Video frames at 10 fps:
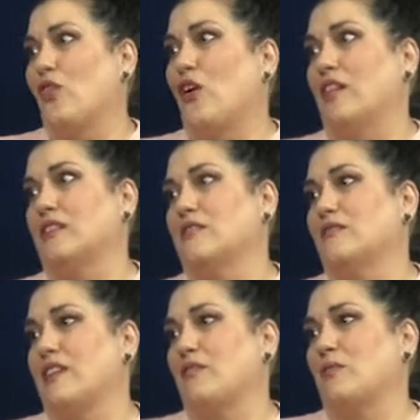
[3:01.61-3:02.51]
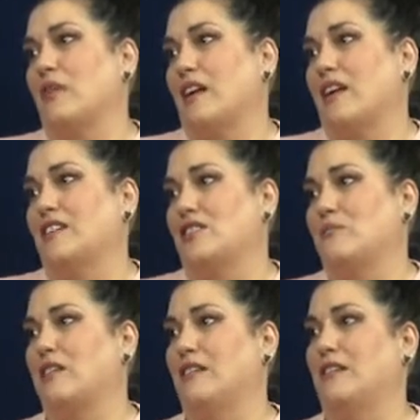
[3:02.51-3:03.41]
All. Okay. Everybody
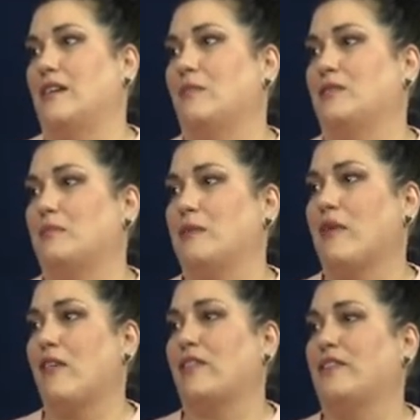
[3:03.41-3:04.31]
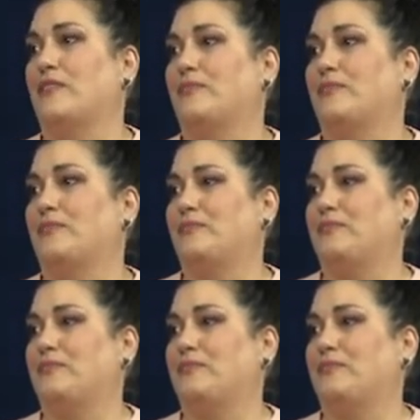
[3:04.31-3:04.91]
should be able to be married. Yeah.